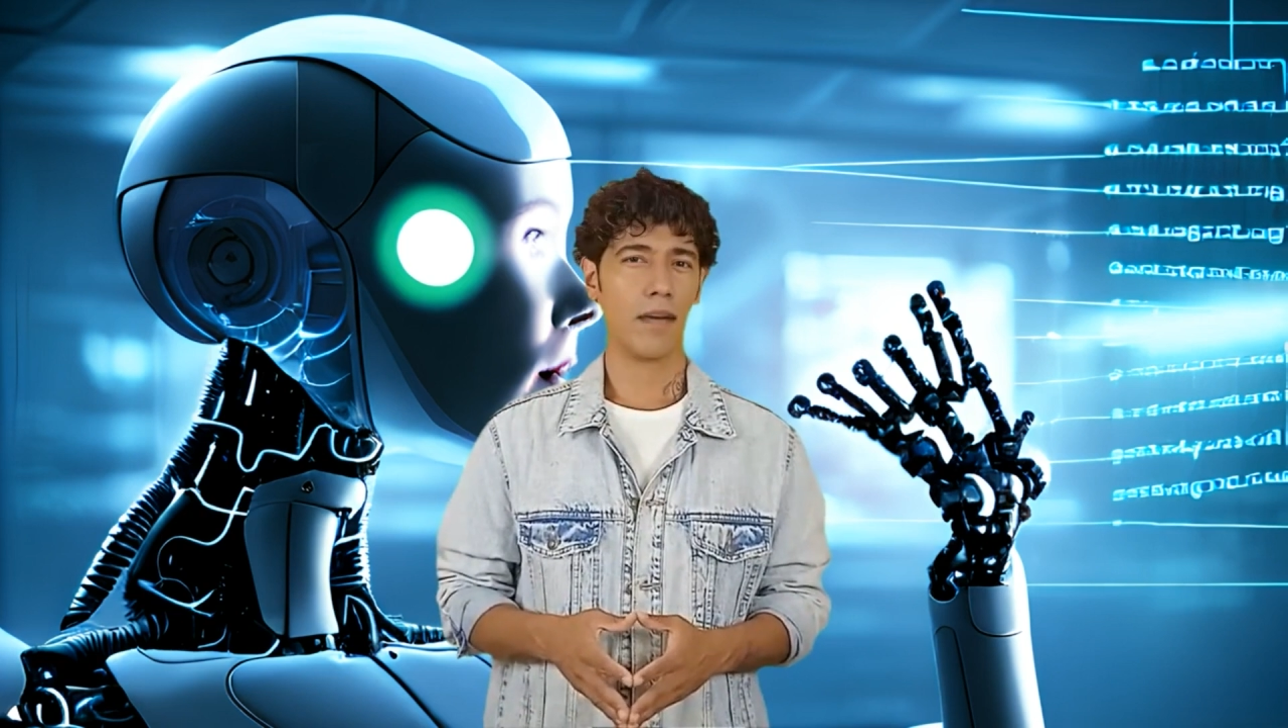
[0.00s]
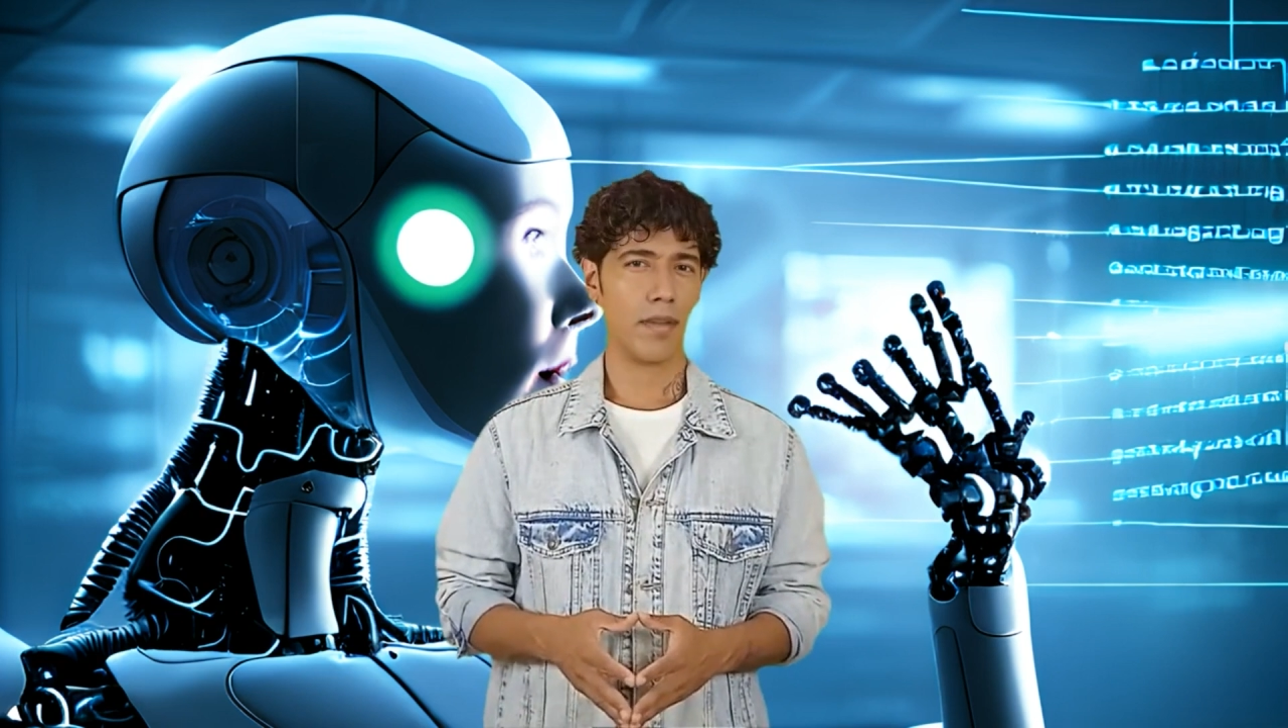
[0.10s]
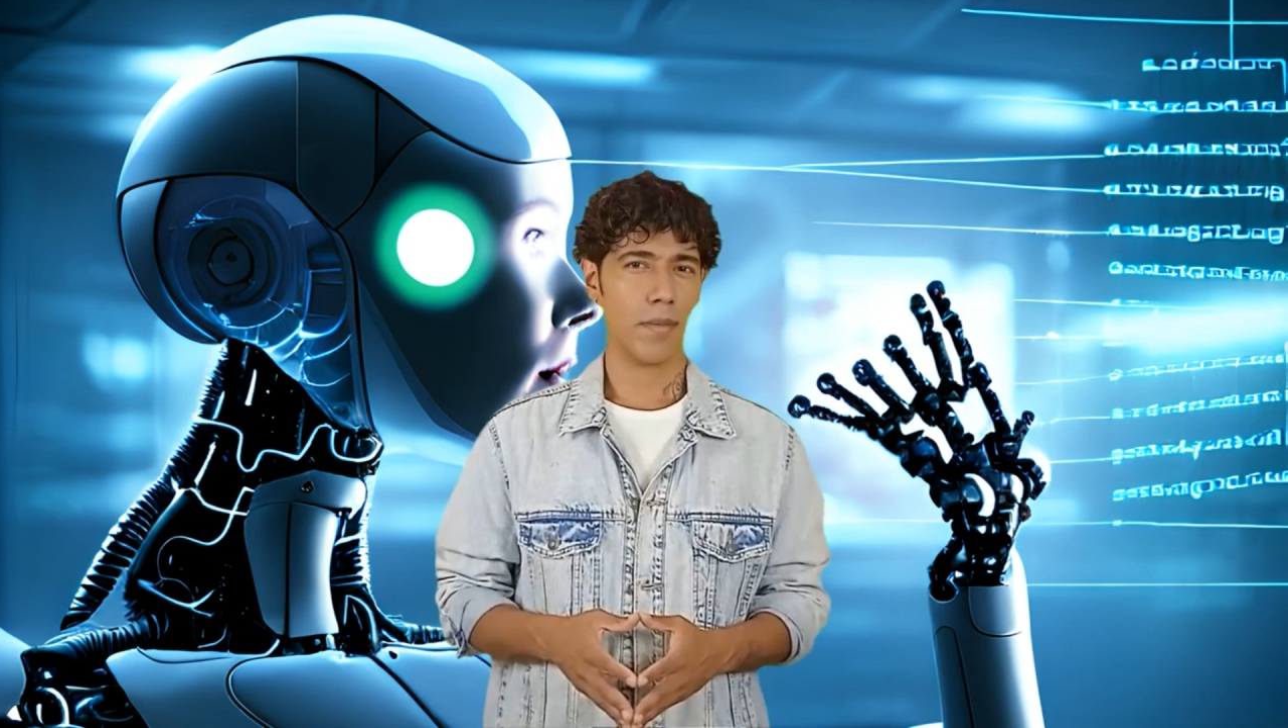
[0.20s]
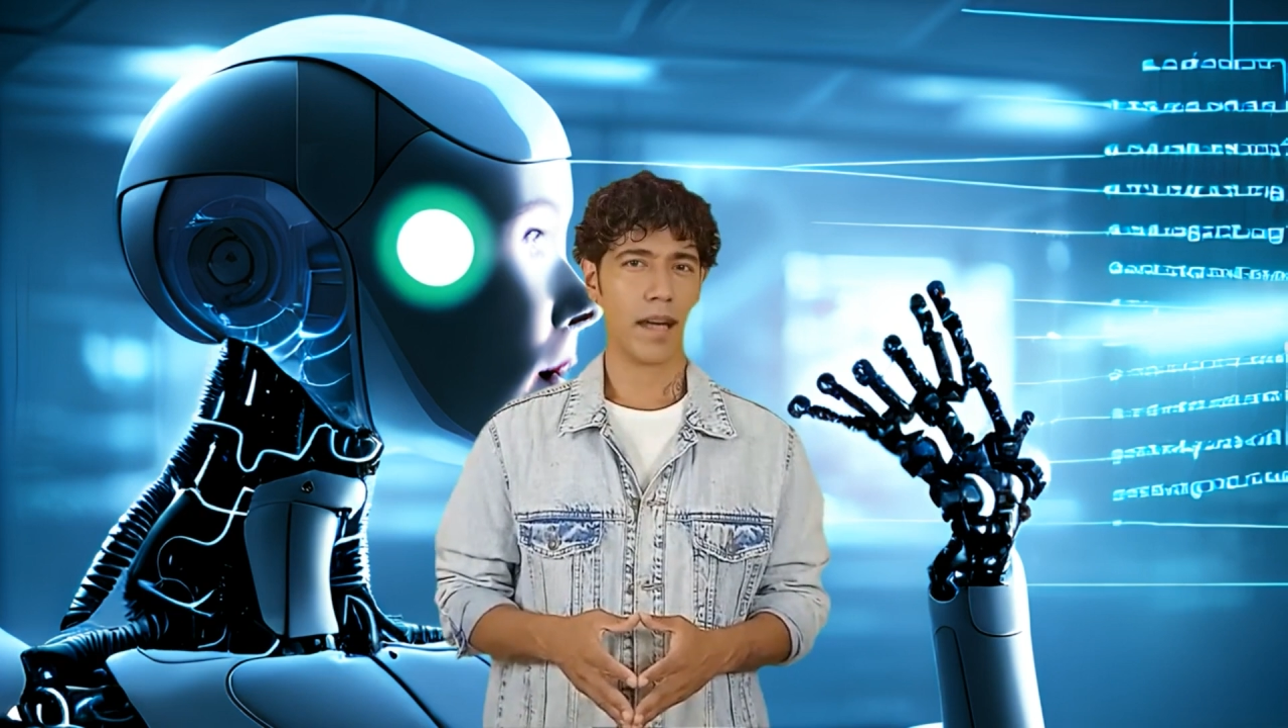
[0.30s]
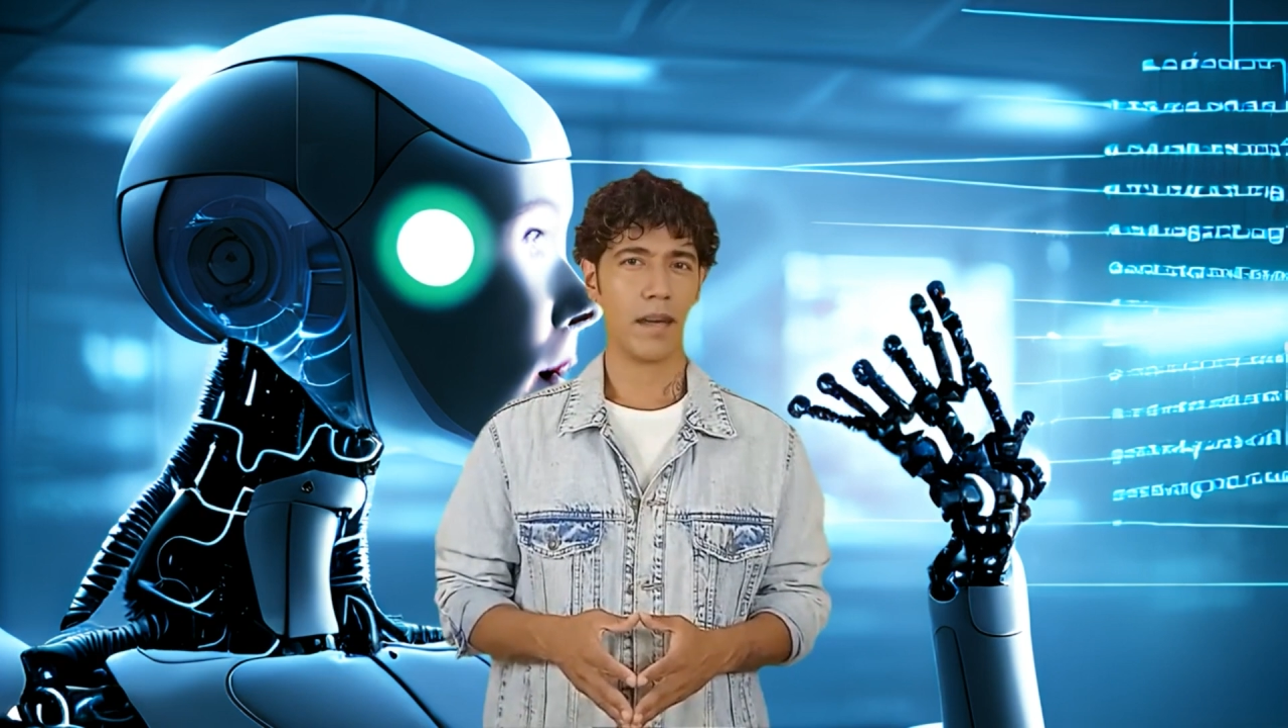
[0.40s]

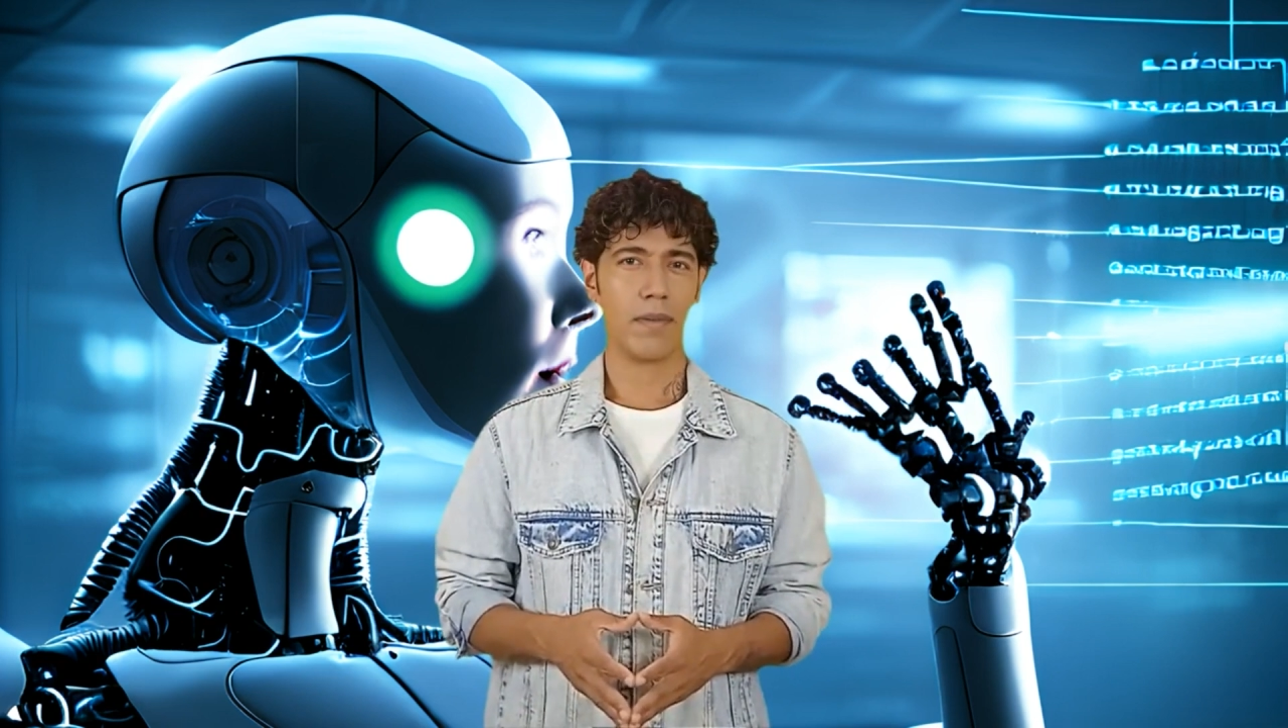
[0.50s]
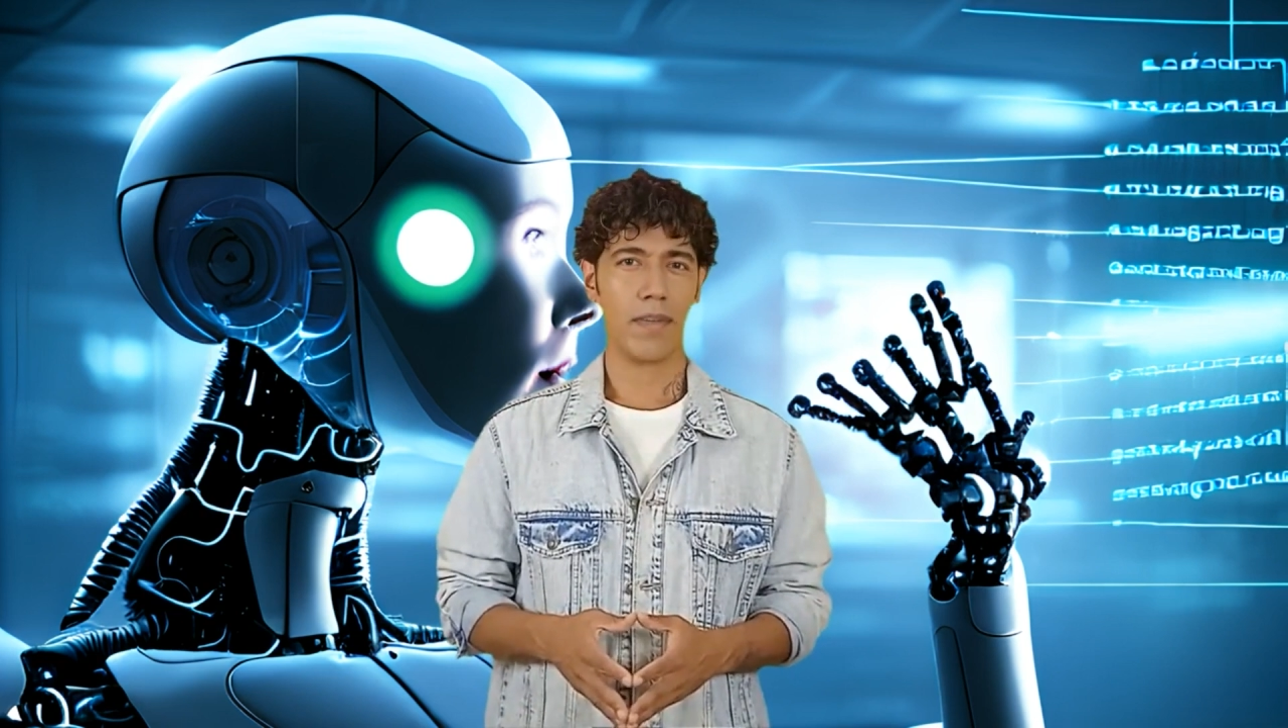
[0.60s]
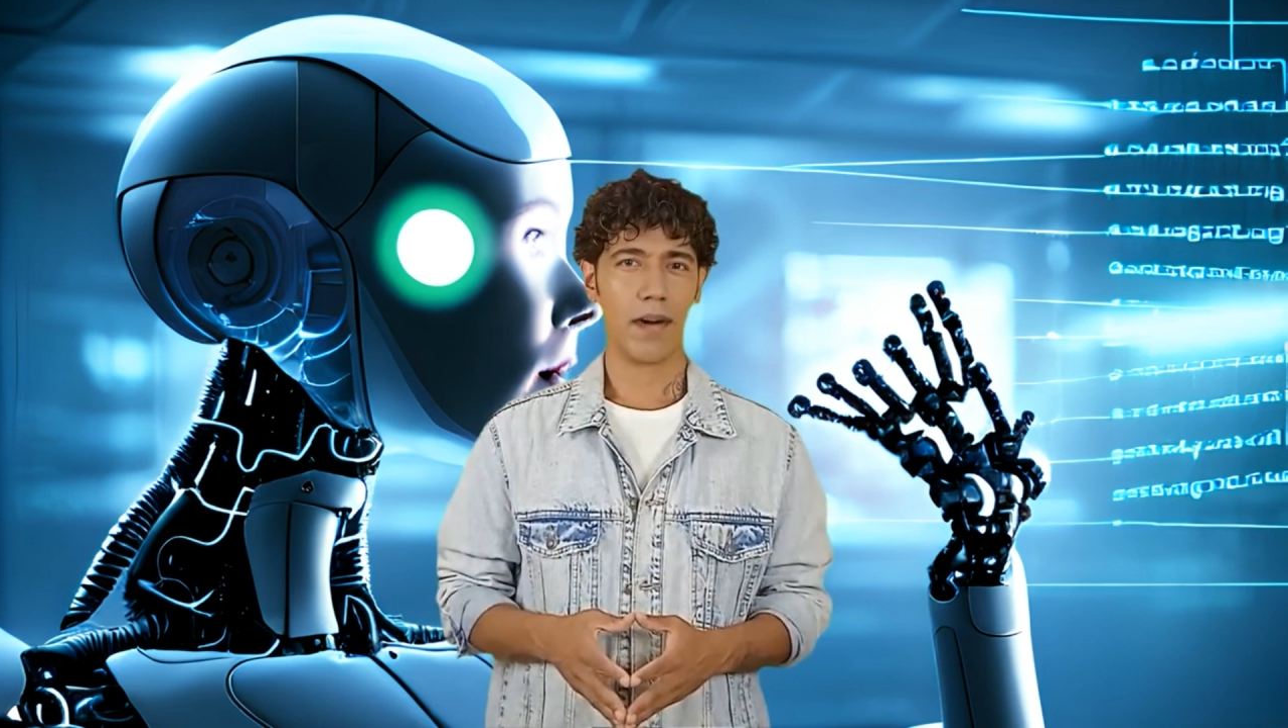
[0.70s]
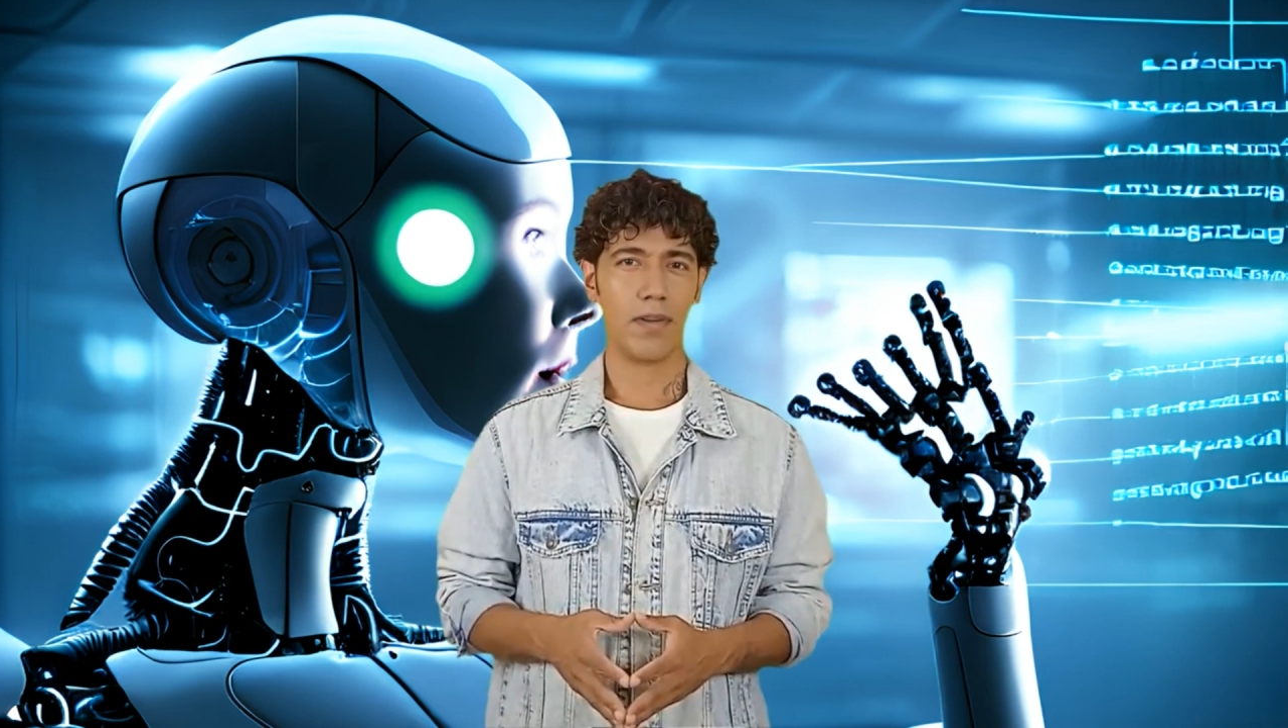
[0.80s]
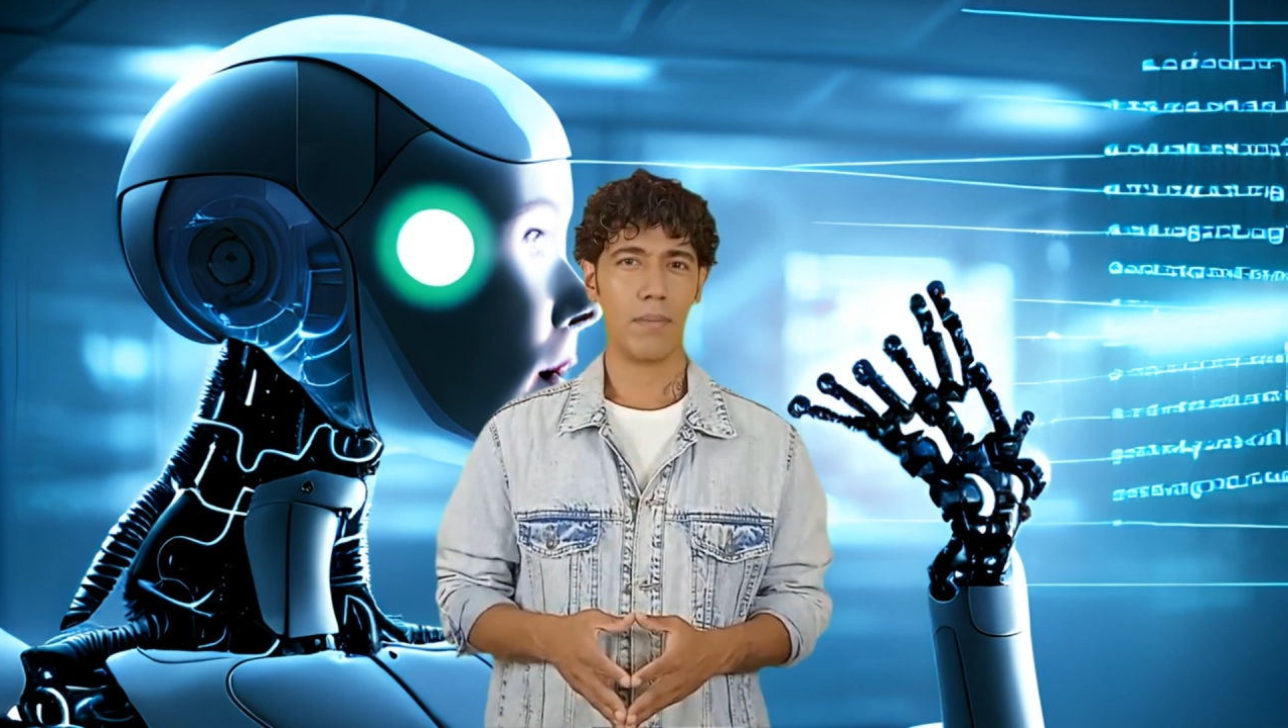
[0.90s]
into thinking that they are